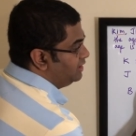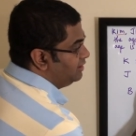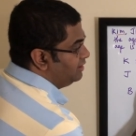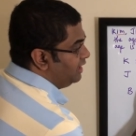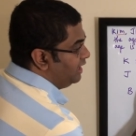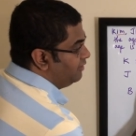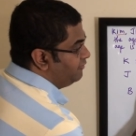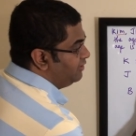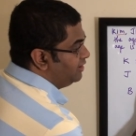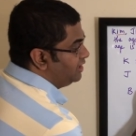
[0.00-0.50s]

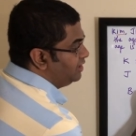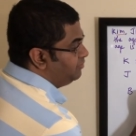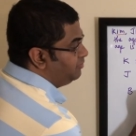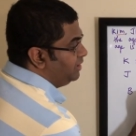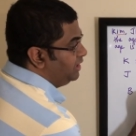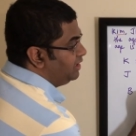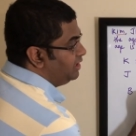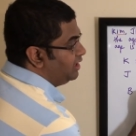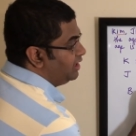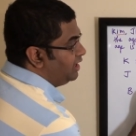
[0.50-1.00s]
I've written
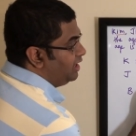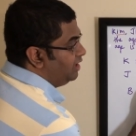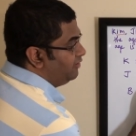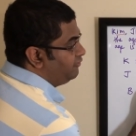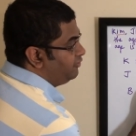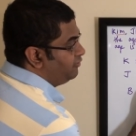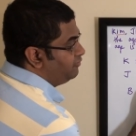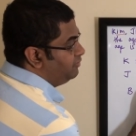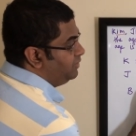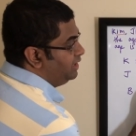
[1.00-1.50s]
B here, half
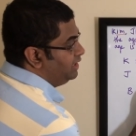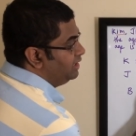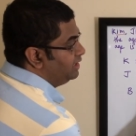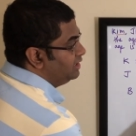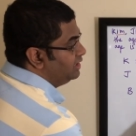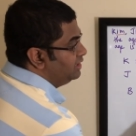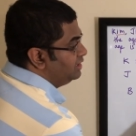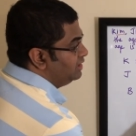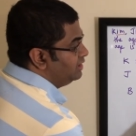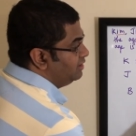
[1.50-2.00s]
of B,
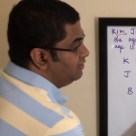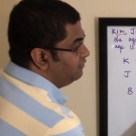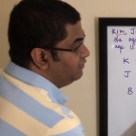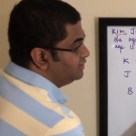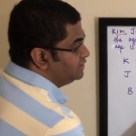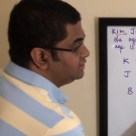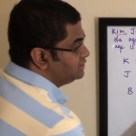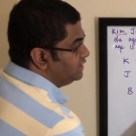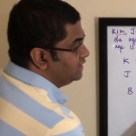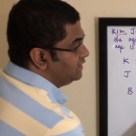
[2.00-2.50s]

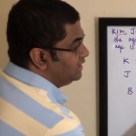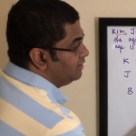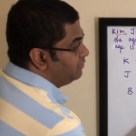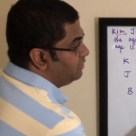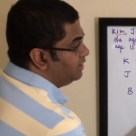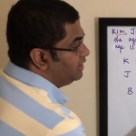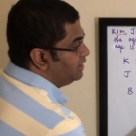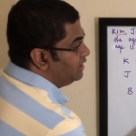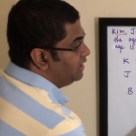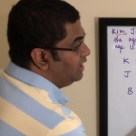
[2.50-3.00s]
which is nothing
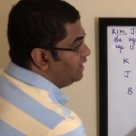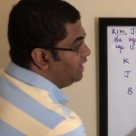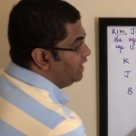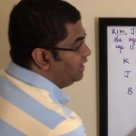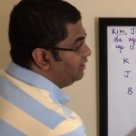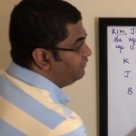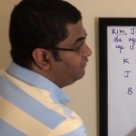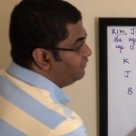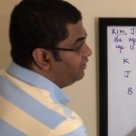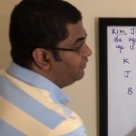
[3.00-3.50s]
but
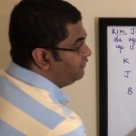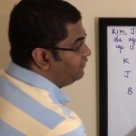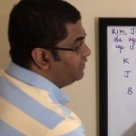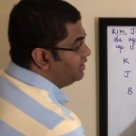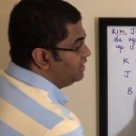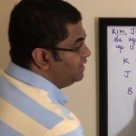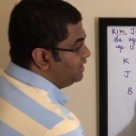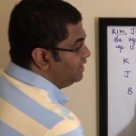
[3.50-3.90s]
half of